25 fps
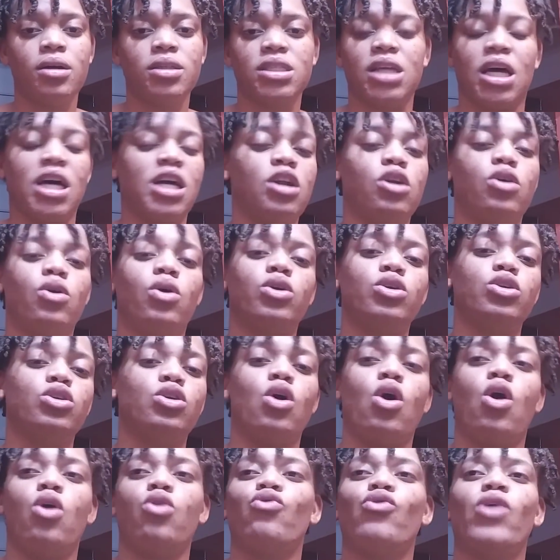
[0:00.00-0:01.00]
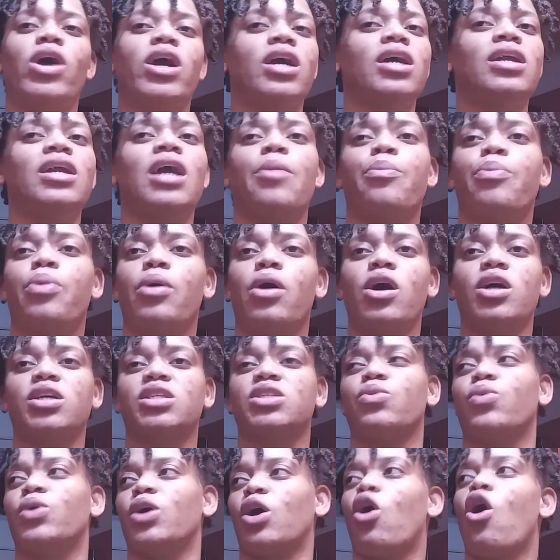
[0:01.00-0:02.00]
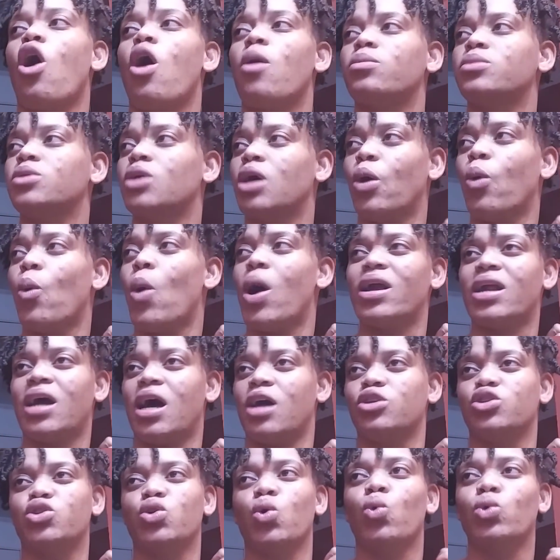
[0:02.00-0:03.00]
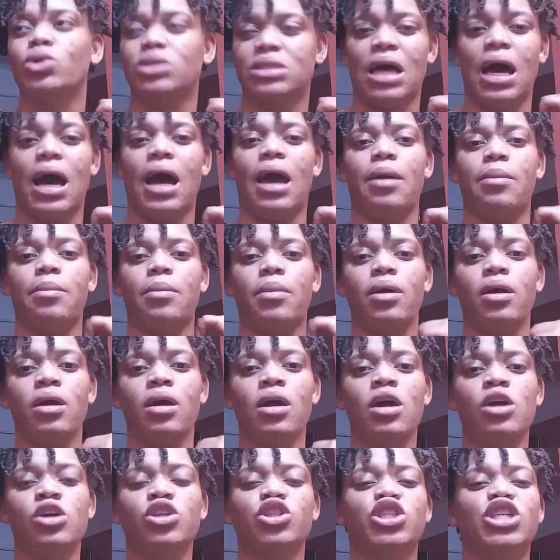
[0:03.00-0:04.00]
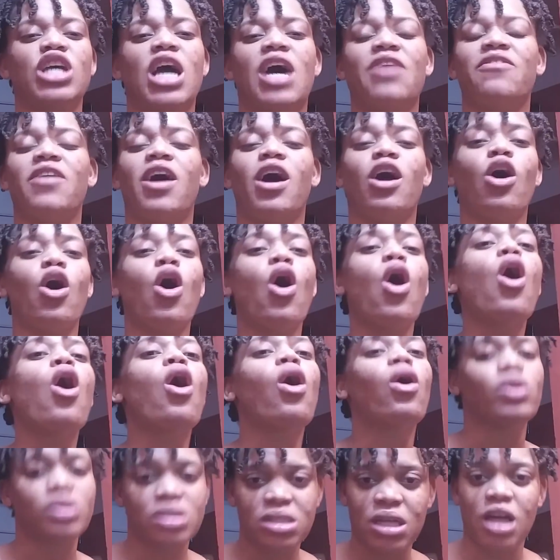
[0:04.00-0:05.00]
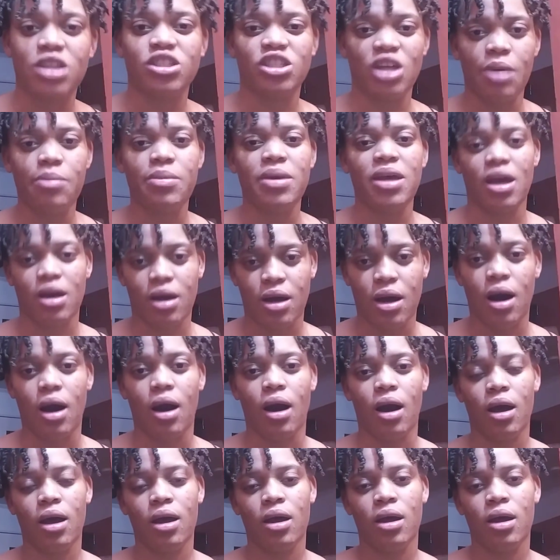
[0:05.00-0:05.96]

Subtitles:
So I don't know, no regular person will come there one and two times. She have our host at Jamaica.